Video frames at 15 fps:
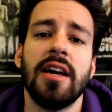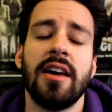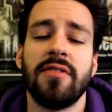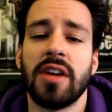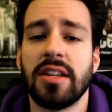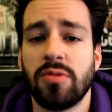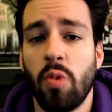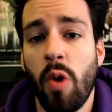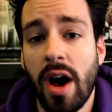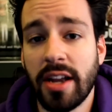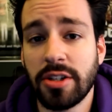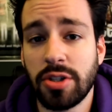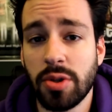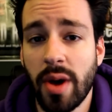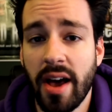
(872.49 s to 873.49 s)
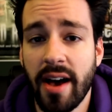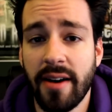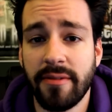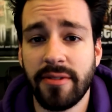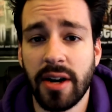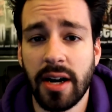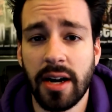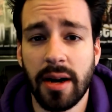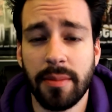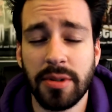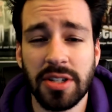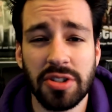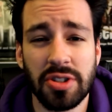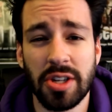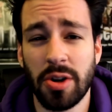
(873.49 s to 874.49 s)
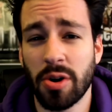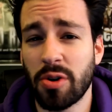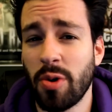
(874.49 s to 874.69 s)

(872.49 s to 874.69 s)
If you guys want to have uh, potentially your